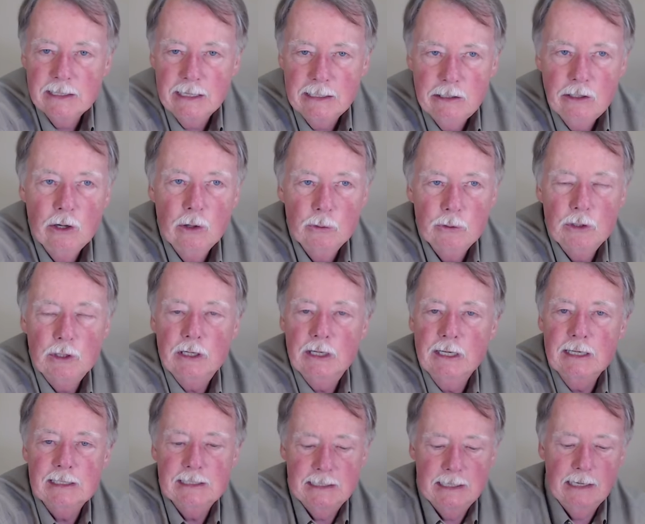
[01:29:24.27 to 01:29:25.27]
I know they're
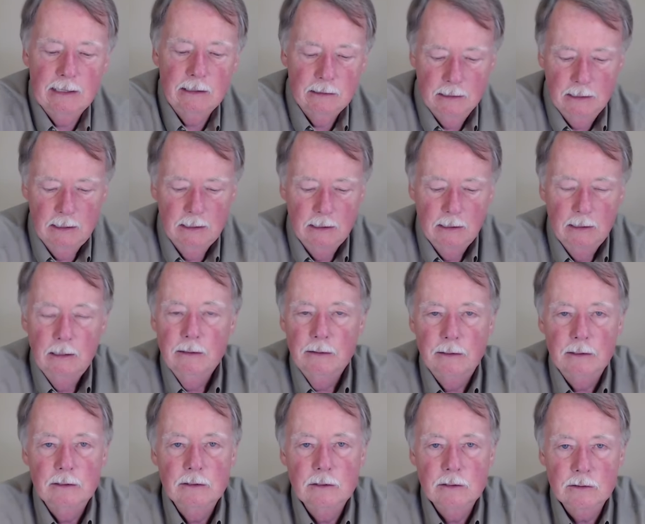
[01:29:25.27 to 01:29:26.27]
going to sell.
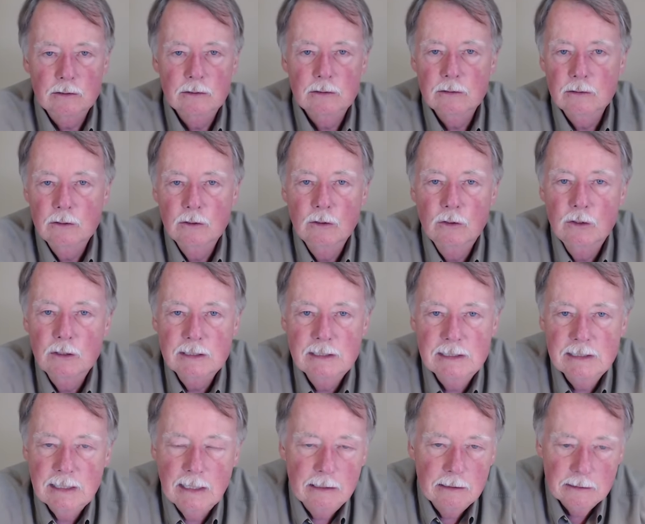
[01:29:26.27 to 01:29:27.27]
They're just good
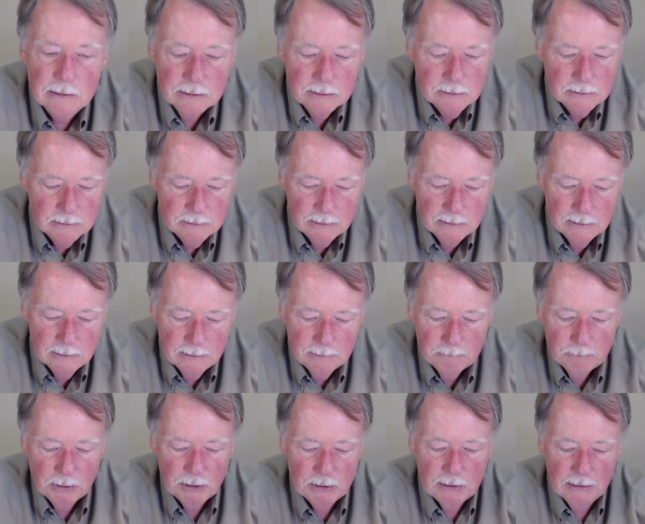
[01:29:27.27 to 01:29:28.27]
sellers, uh,
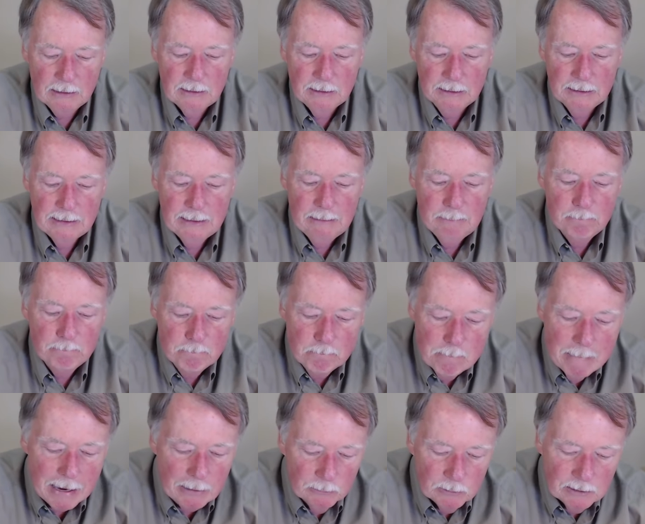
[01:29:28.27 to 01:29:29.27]
particularly
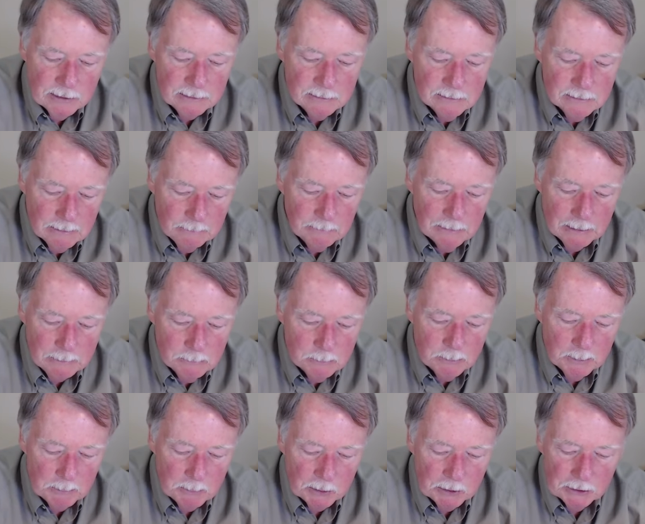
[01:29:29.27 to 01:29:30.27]
mounted. Sometimes
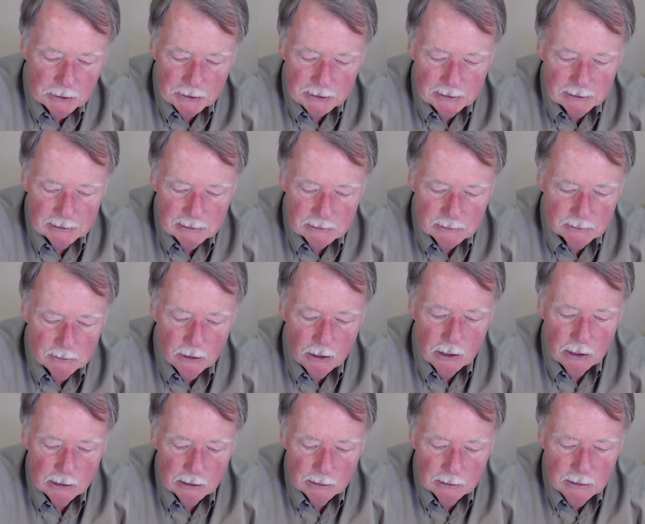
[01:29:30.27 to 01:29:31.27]
people look at this
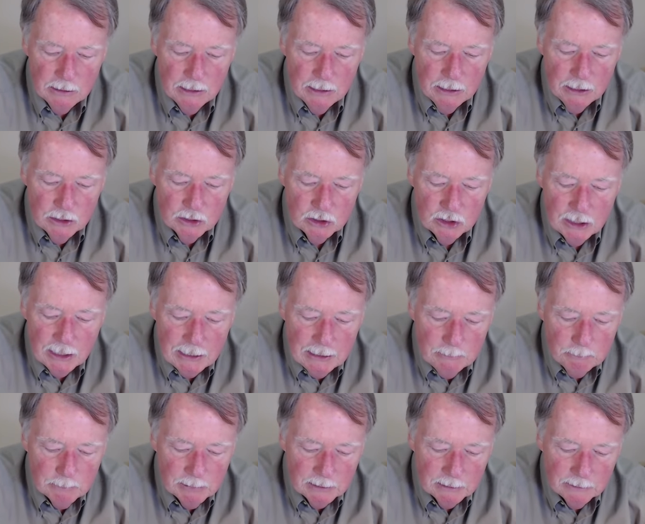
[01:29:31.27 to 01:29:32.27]
long
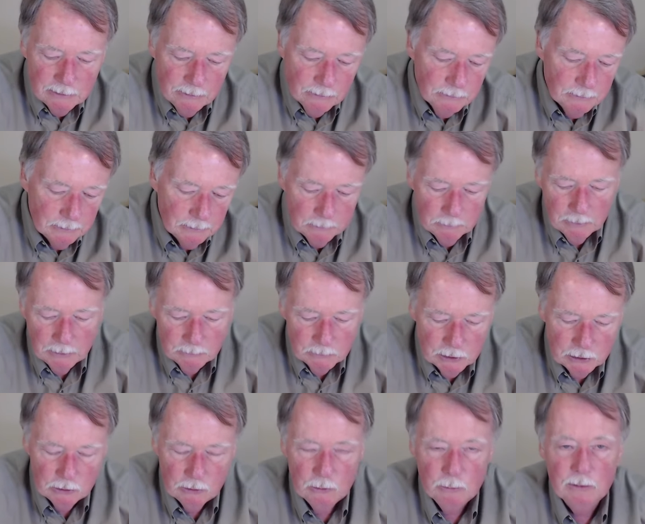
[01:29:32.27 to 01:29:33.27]
shape and go, oh, what
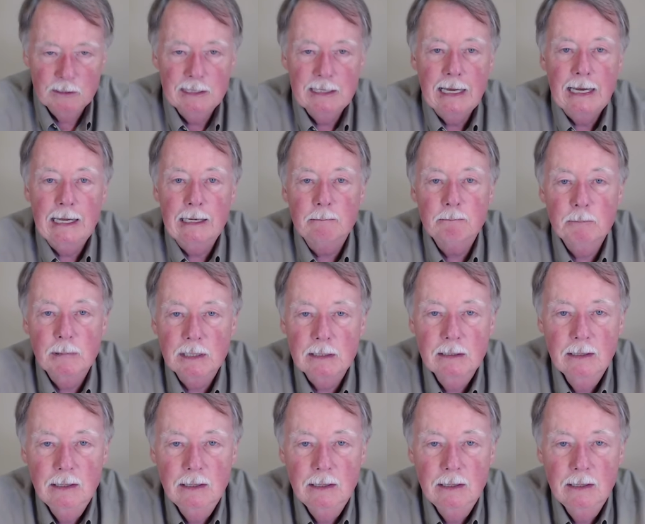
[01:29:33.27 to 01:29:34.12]
would you do with that? But